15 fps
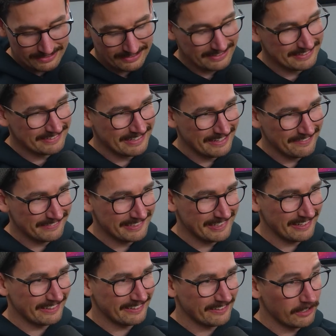They just keep
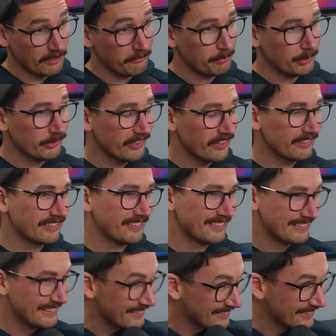checking it off. Bulldogs
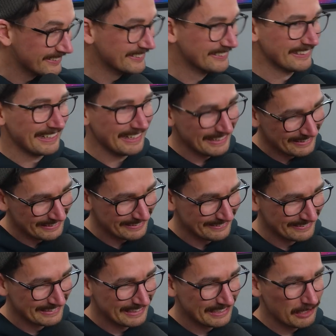still in
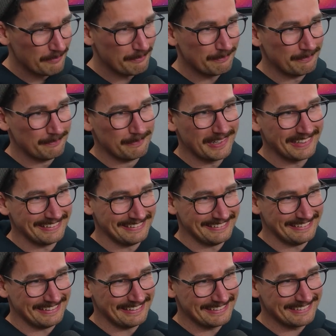it. But
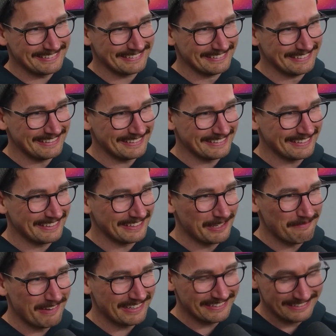they're just, I don't know, they're
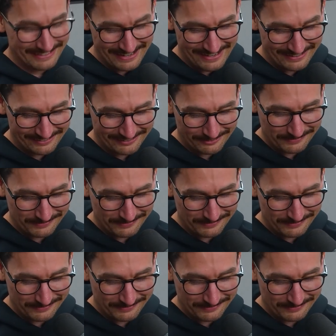making it hard on